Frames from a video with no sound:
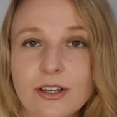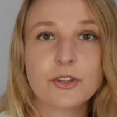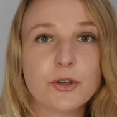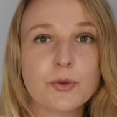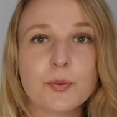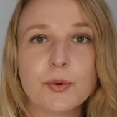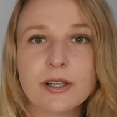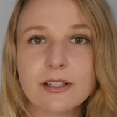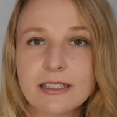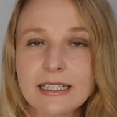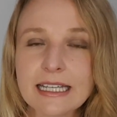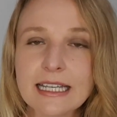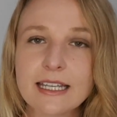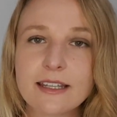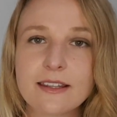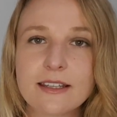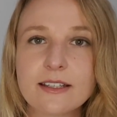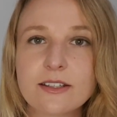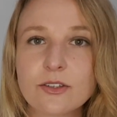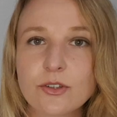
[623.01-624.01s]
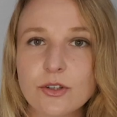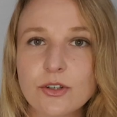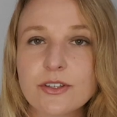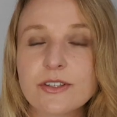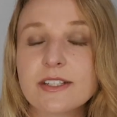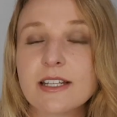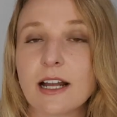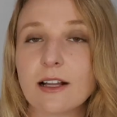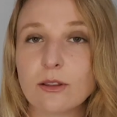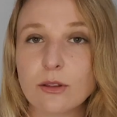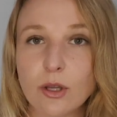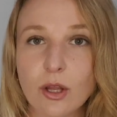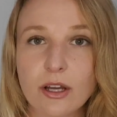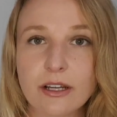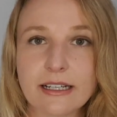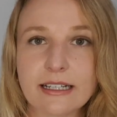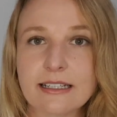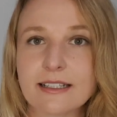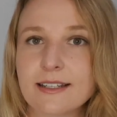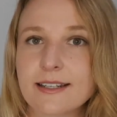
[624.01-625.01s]
You will hear this used a
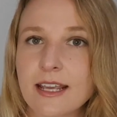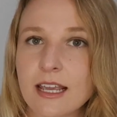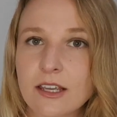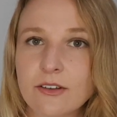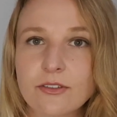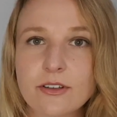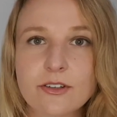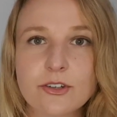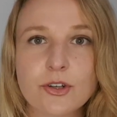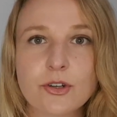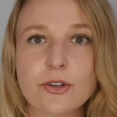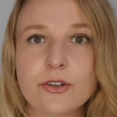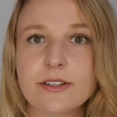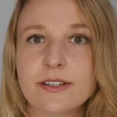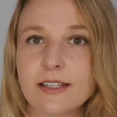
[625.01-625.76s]
lot in TV shows,